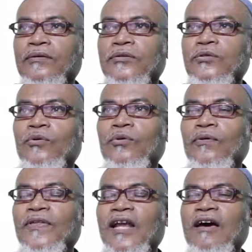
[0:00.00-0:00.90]
So
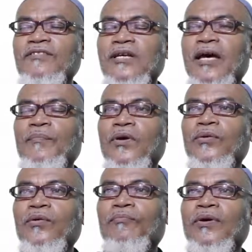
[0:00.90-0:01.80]
their lifetime,
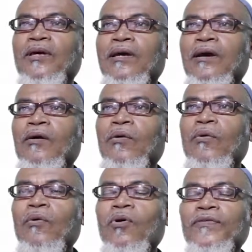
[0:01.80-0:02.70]
it will be
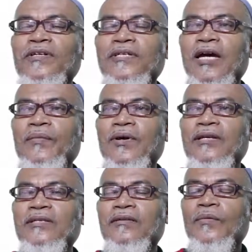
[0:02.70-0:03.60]
all the time
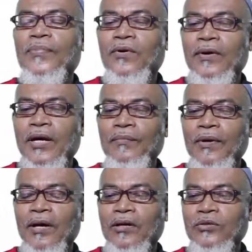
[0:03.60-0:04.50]
until the program
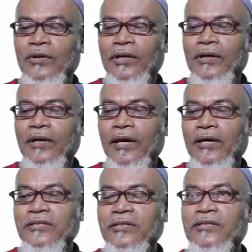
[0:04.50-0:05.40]
actually
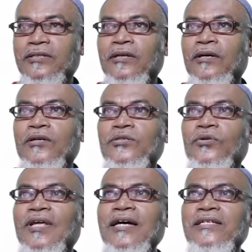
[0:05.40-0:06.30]
exits. So
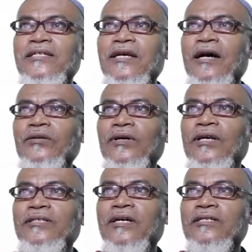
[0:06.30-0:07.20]
that
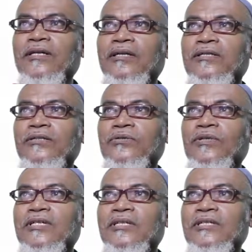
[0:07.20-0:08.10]
actually takes us to
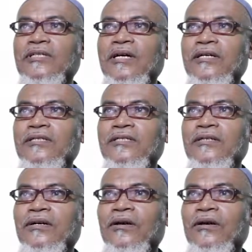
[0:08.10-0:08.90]
the syntax